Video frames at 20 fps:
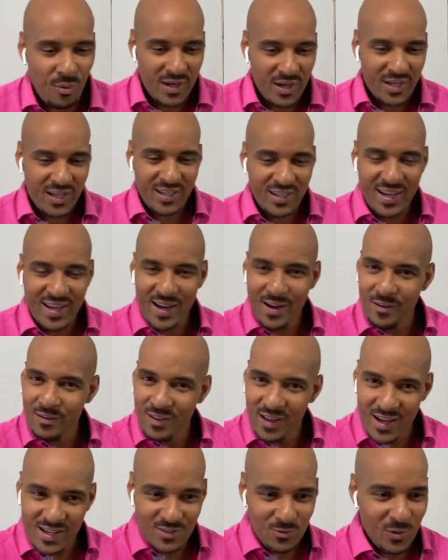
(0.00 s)
Breaking
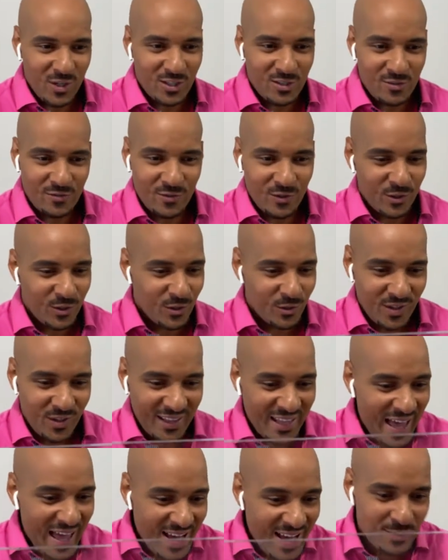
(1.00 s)
down last week's food,
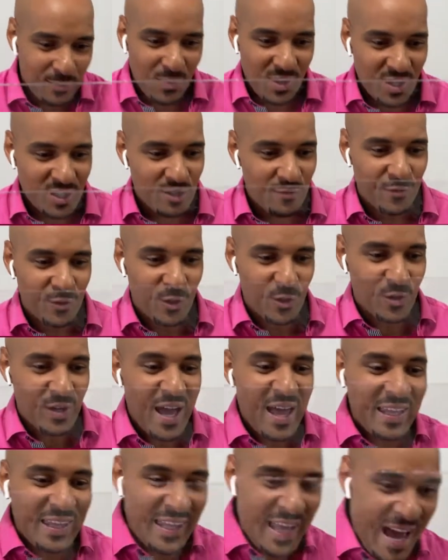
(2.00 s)
last month's
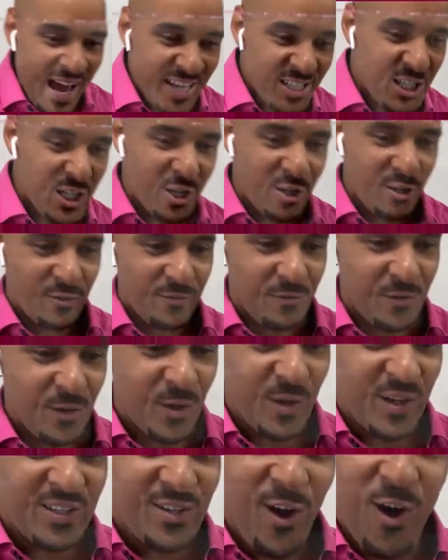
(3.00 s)
food, last year's
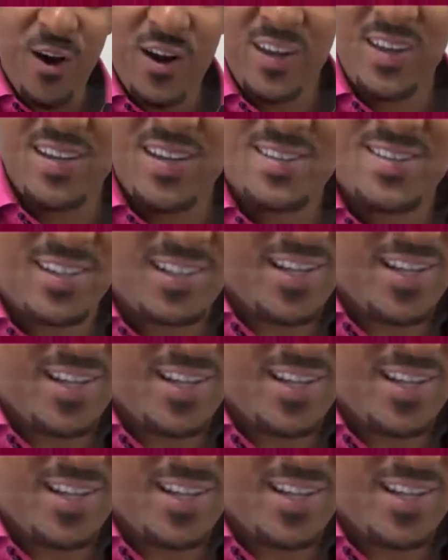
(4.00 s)
food. It's hardened and